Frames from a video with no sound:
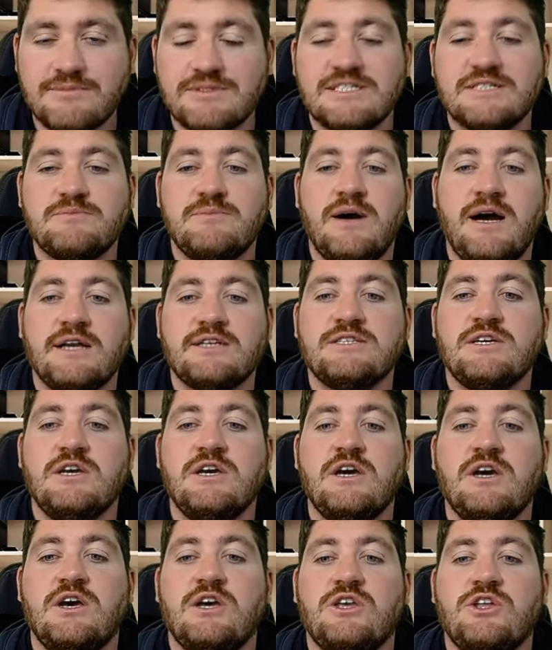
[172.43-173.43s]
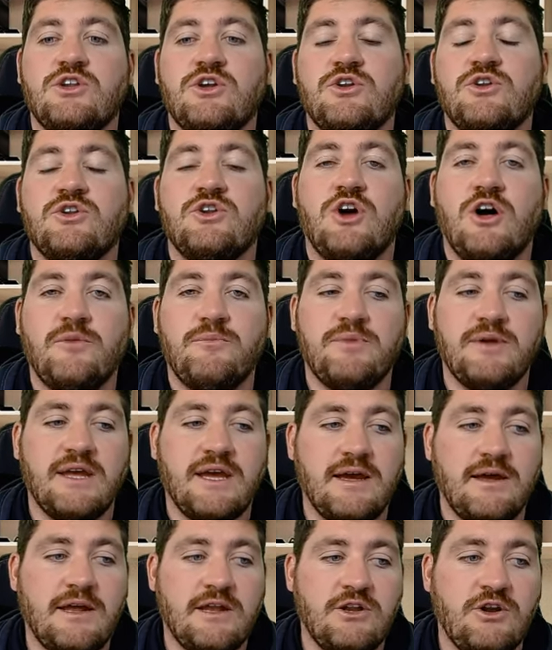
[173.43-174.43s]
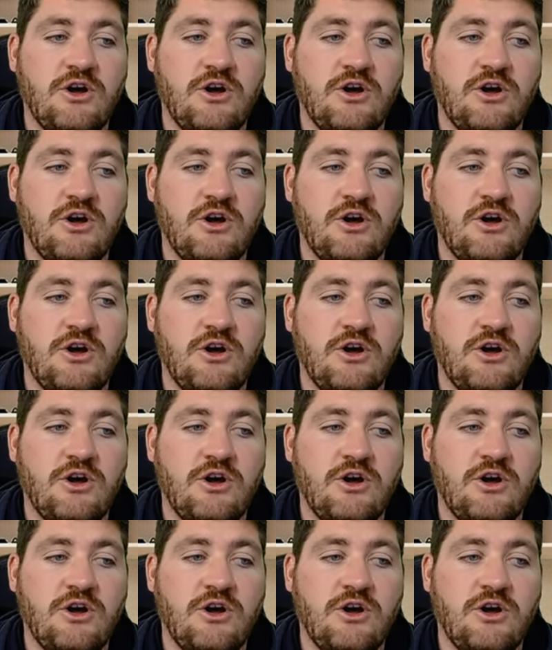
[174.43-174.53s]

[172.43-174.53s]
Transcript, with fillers: despite, not being